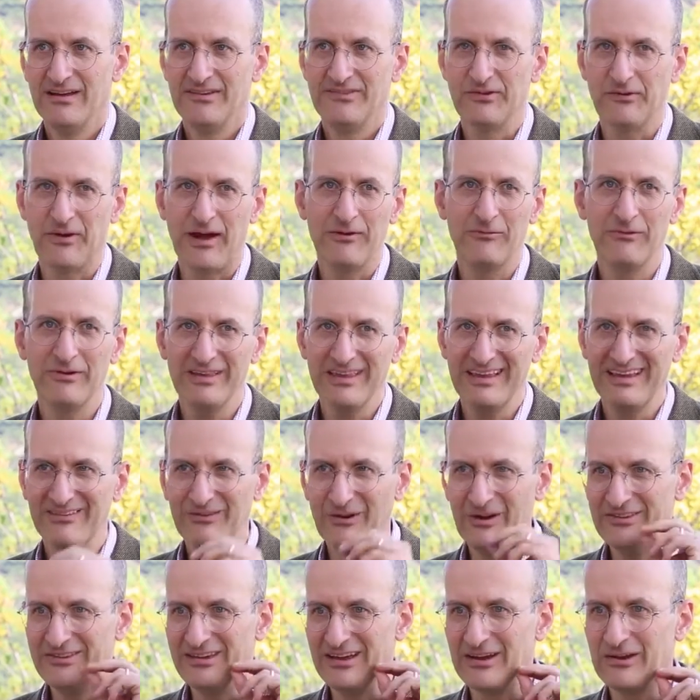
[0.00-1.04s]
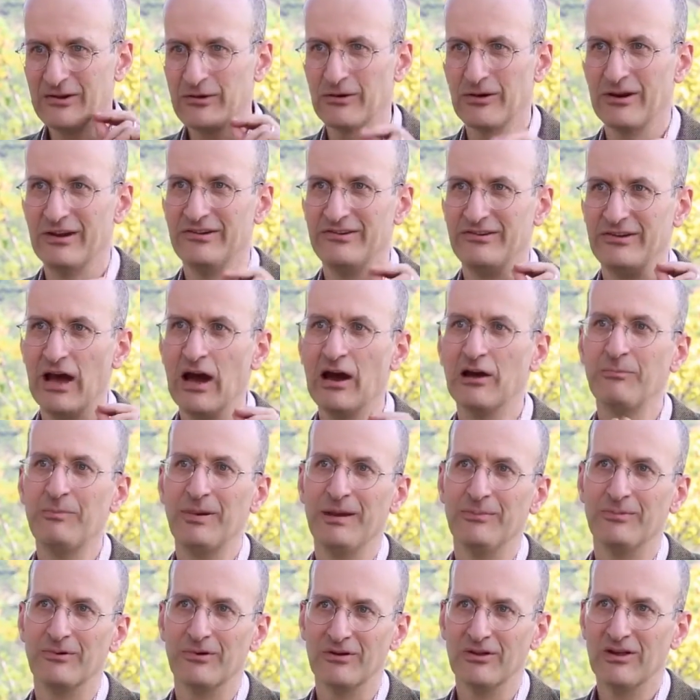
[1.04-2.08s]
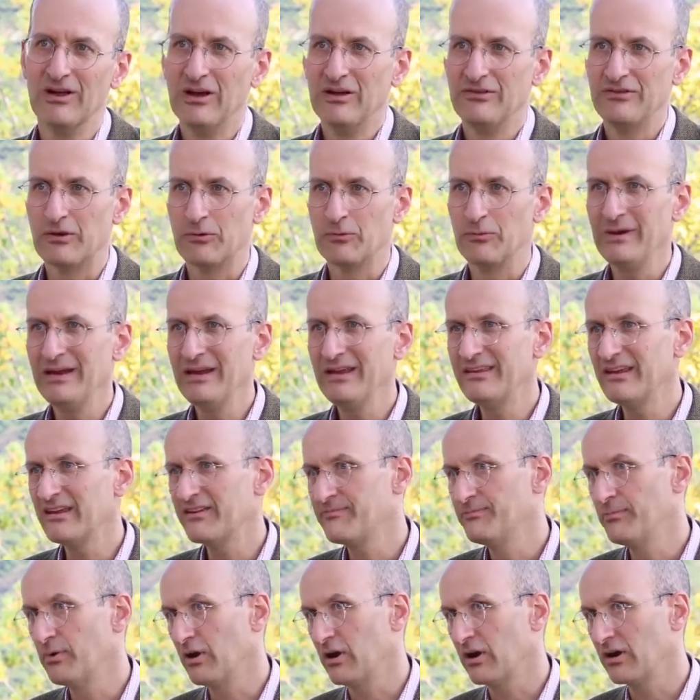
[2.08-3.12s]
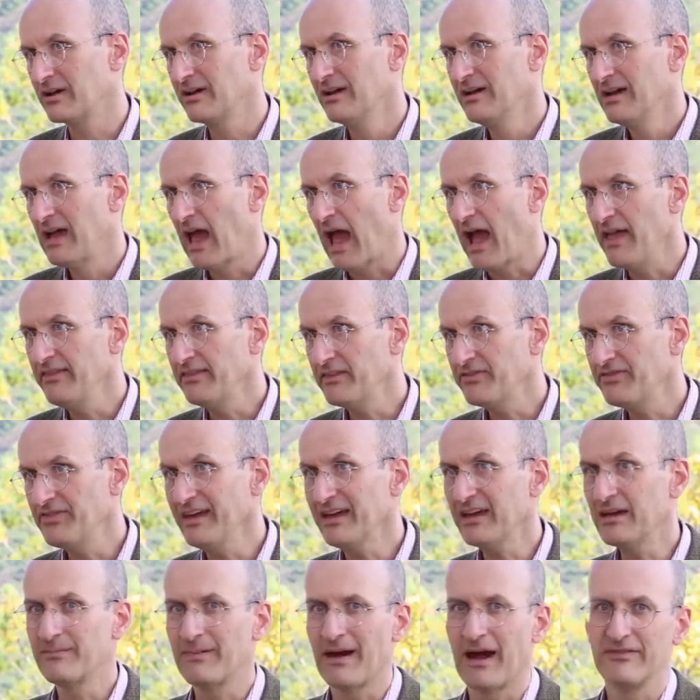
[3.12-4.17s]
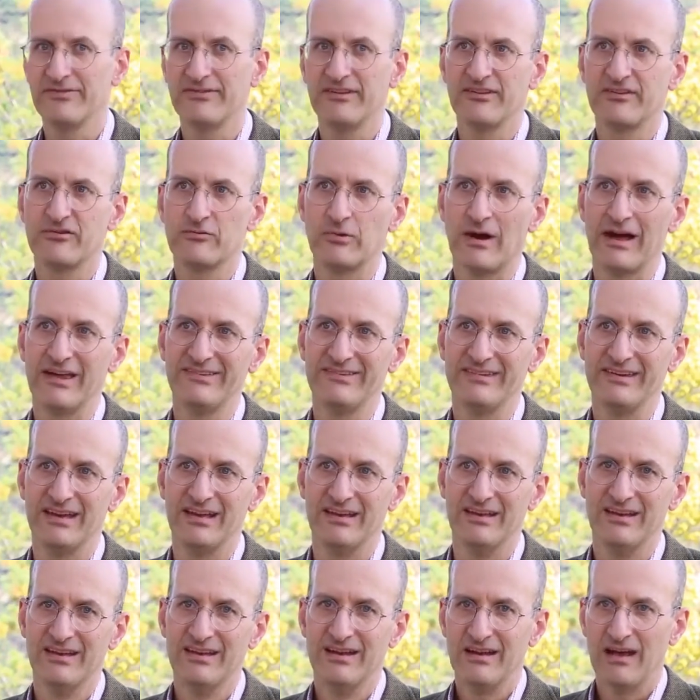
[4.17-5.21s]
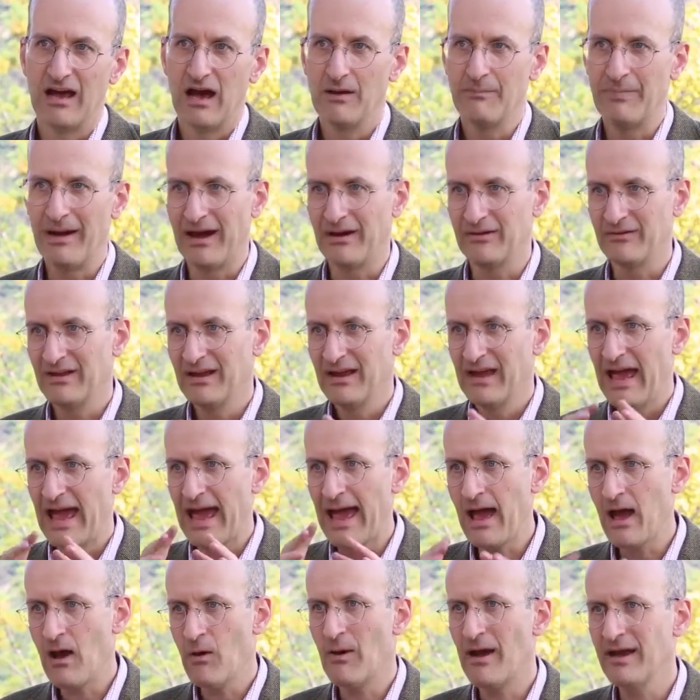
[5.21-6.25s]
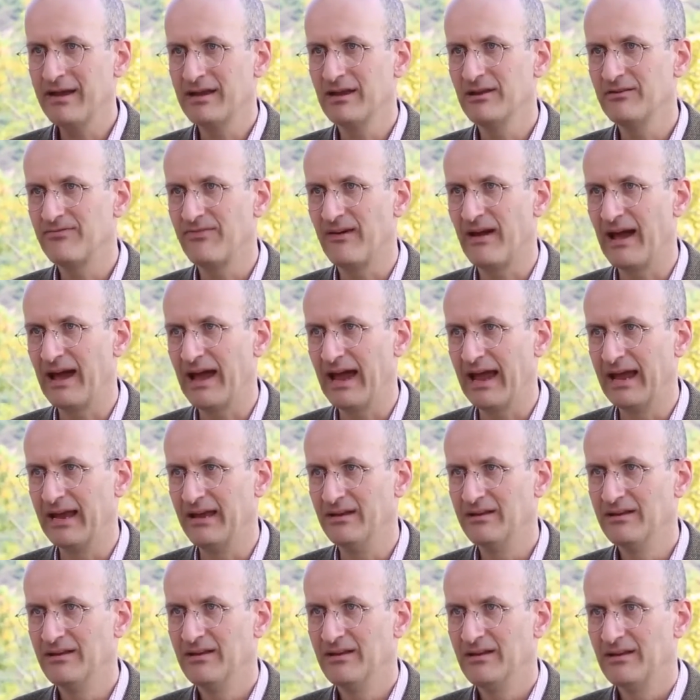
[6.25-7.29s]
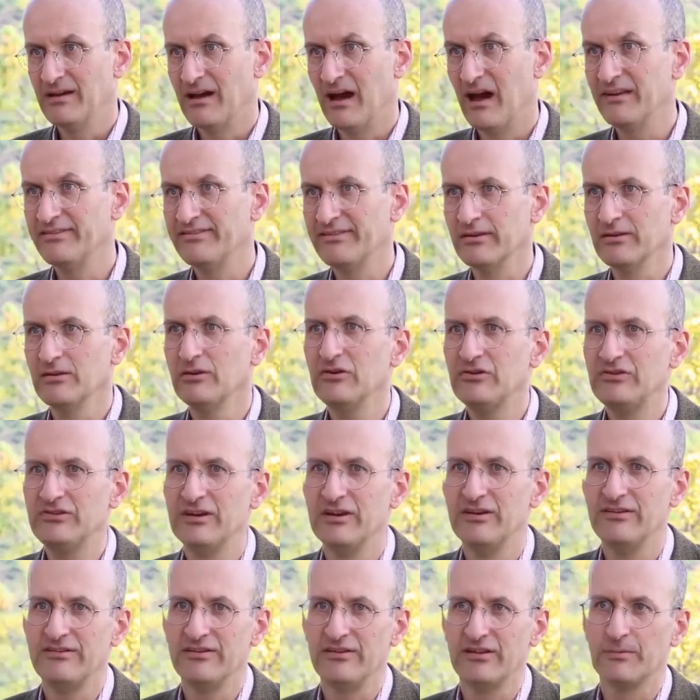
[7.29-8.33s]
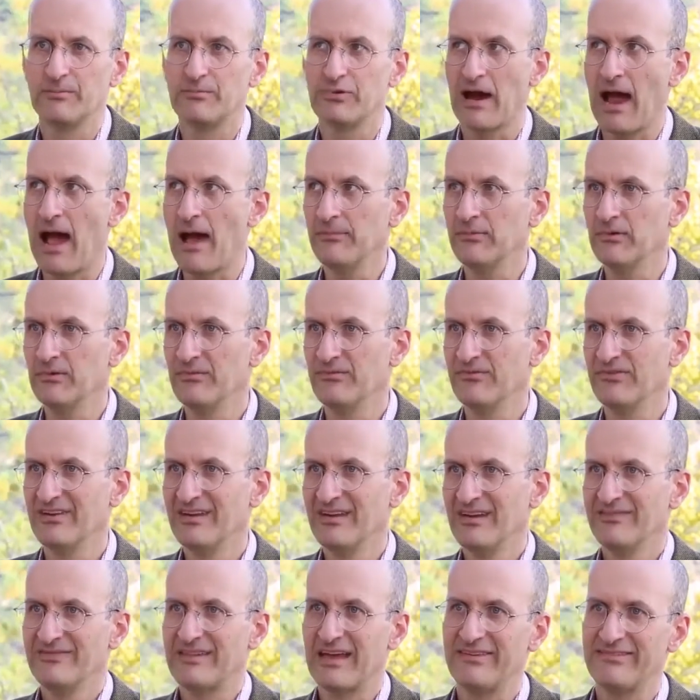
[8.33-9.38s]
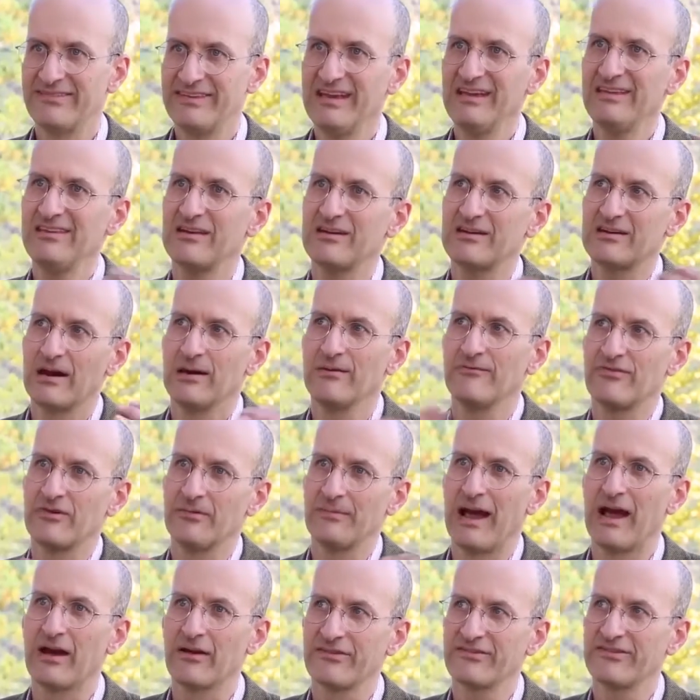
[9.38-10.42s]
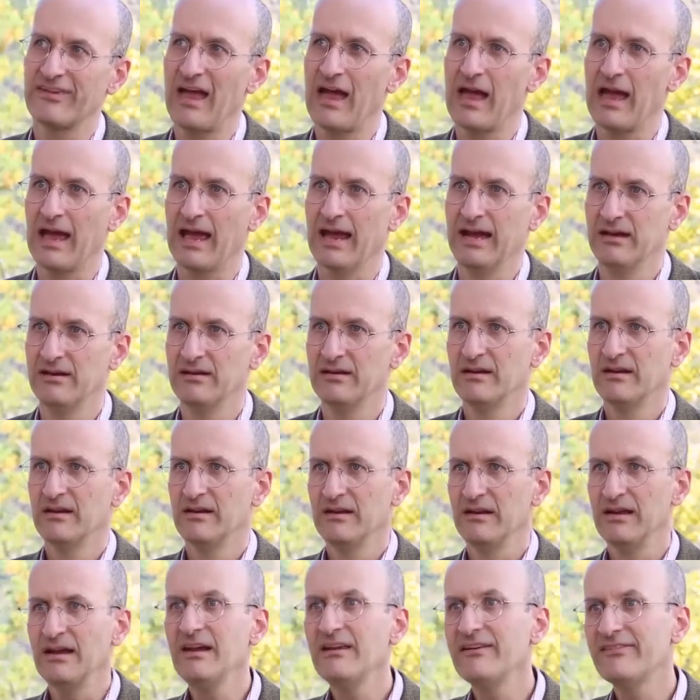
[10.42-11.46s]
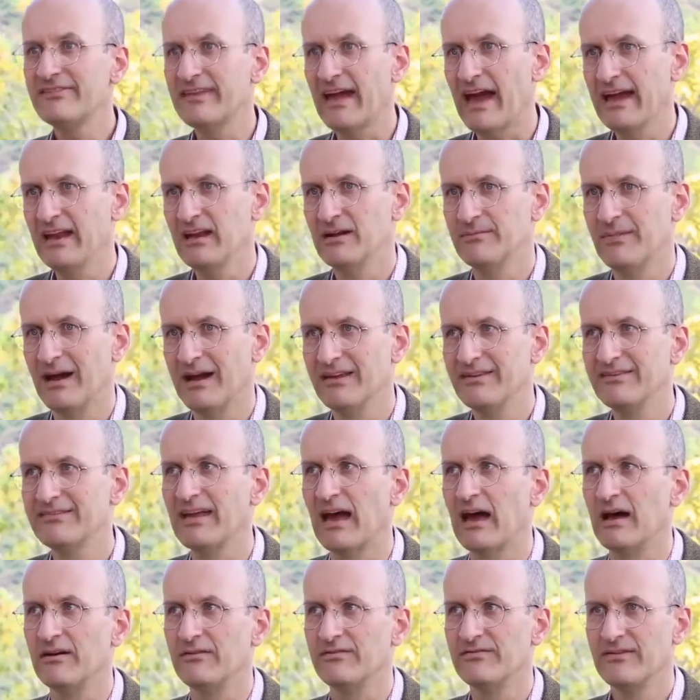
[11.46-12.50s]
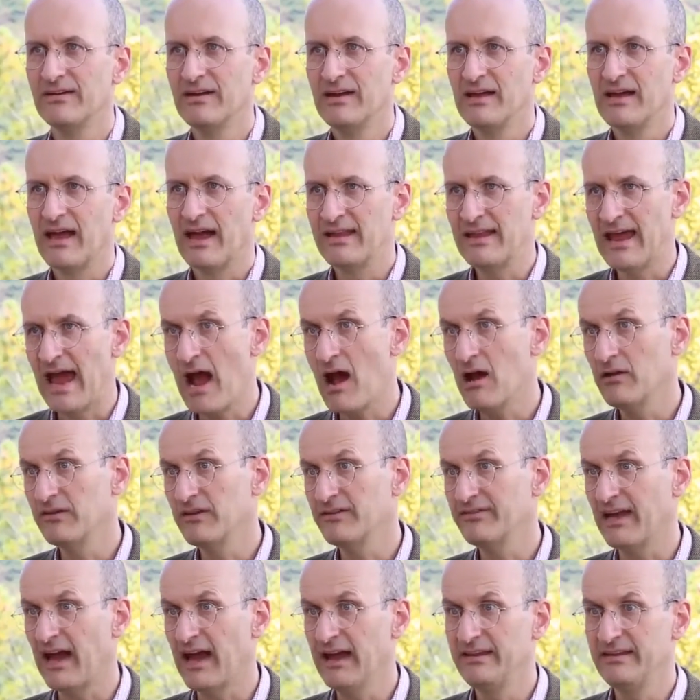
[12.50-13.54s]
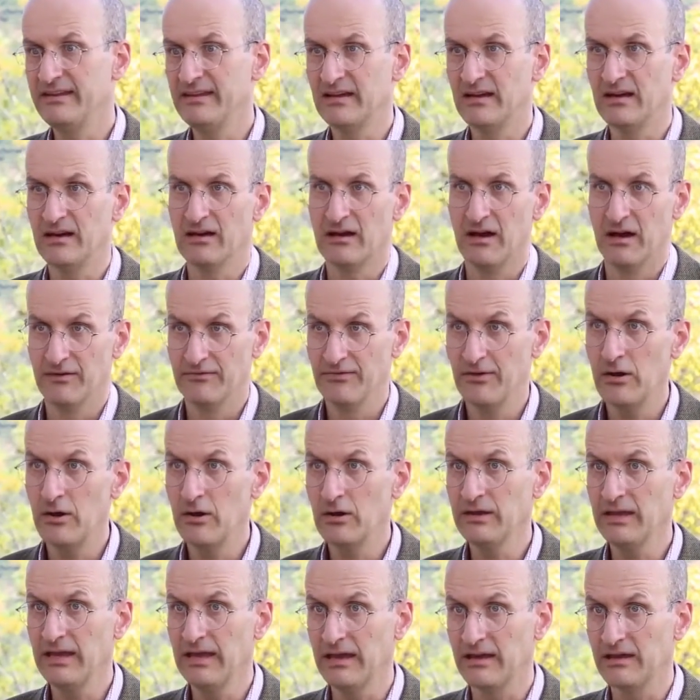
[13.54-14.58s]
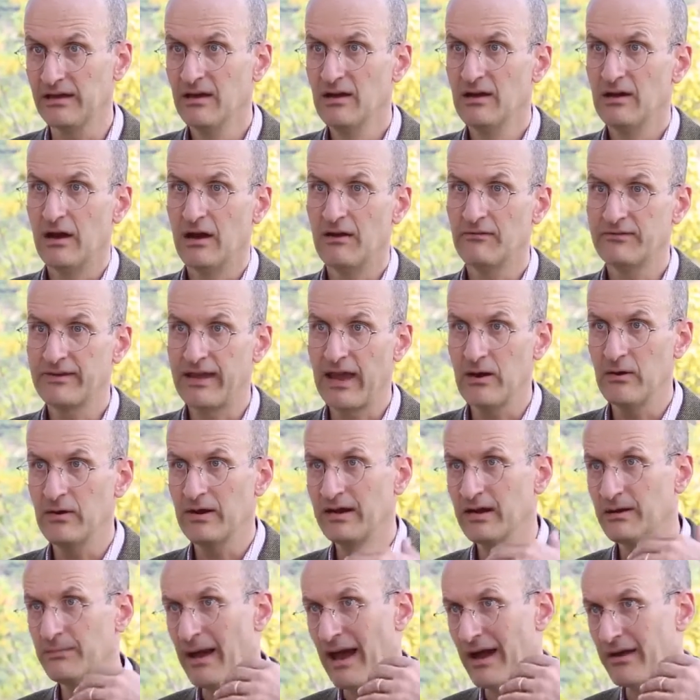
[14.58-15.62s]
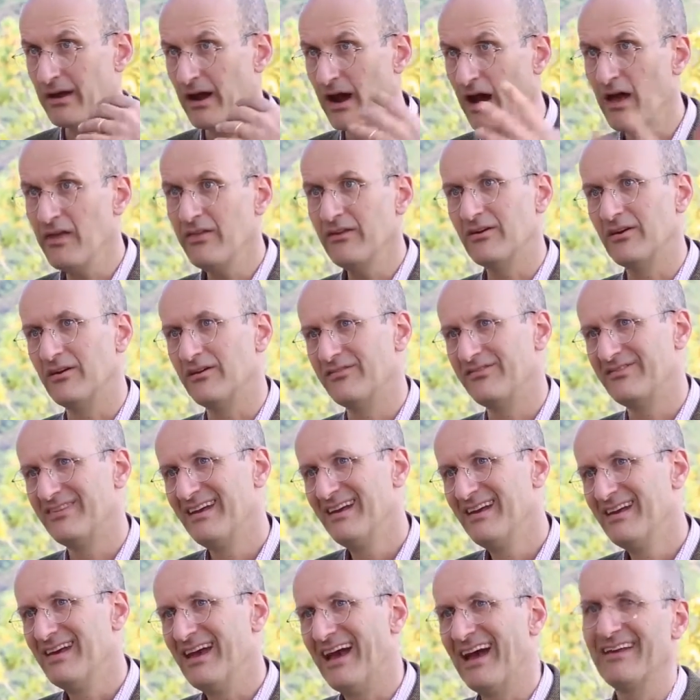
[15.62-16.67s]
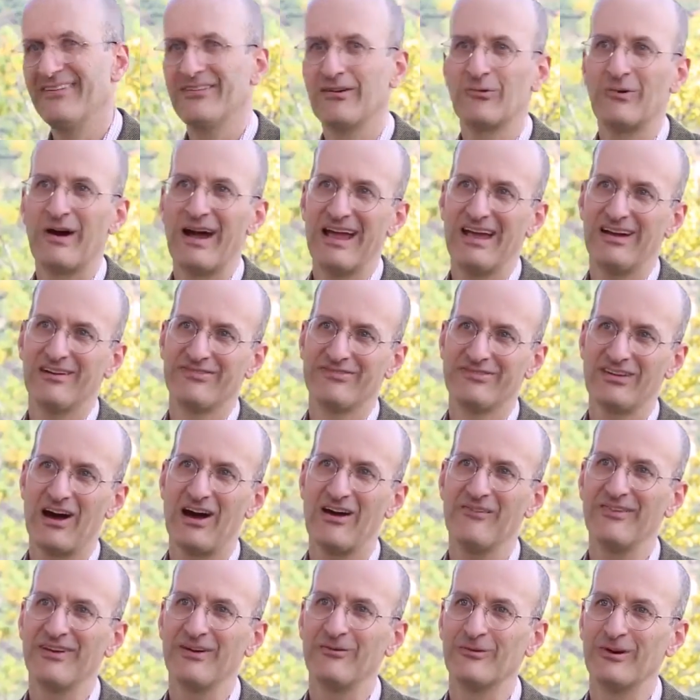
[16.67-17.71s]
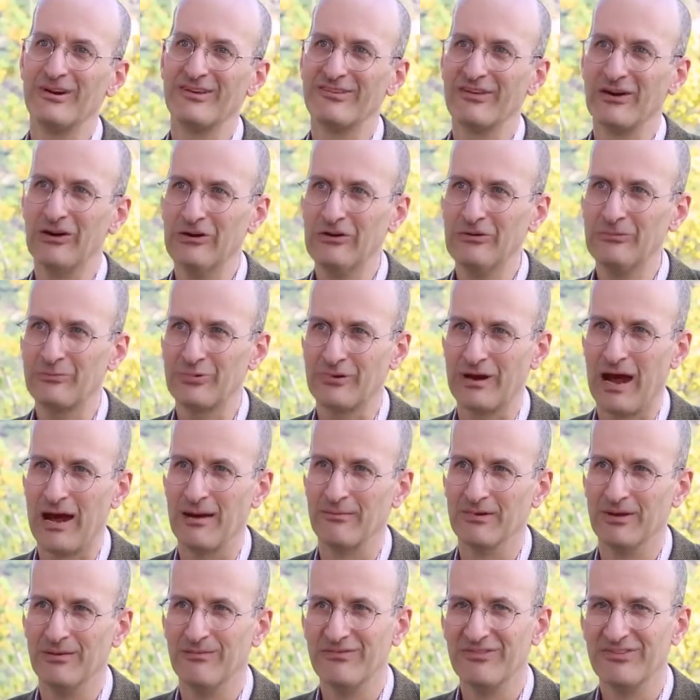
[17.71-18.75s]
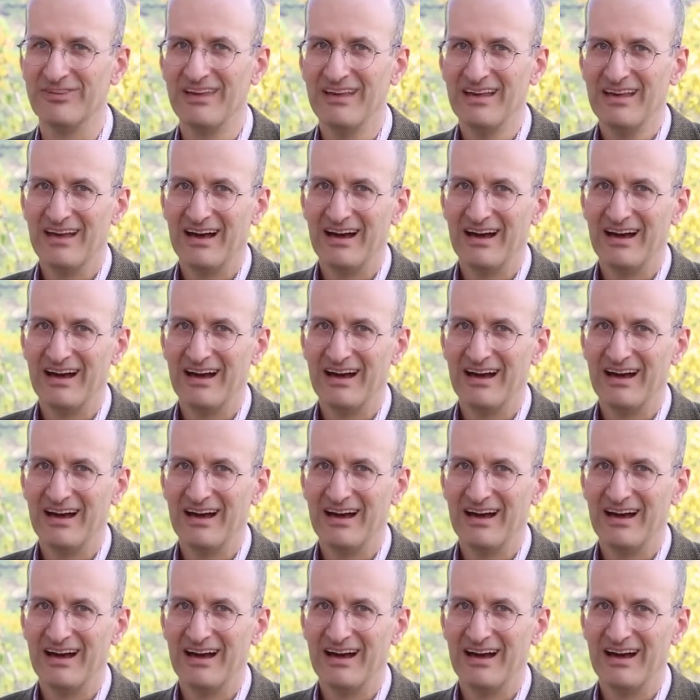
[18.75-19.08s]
So I really want to encourage young people to read this book and to think about this question about how I can find a solution to the problems that seem to come from outside, inside of myself, and how this idea of hongik, of caring about others as a way of solving one's own problems,